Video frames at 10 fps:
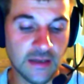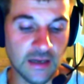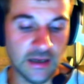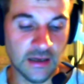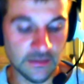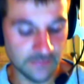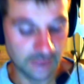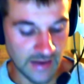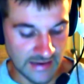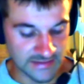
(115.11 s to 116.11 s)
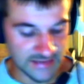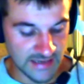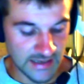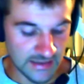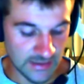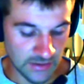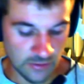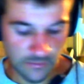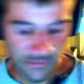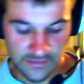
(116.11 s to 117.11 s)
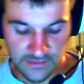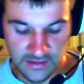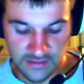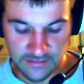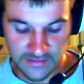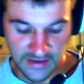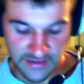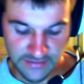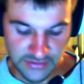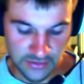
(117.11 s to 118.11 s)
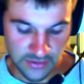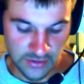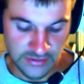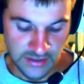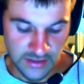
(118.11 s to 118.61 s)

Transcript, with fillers: Um, I decided along with um, the capture cards,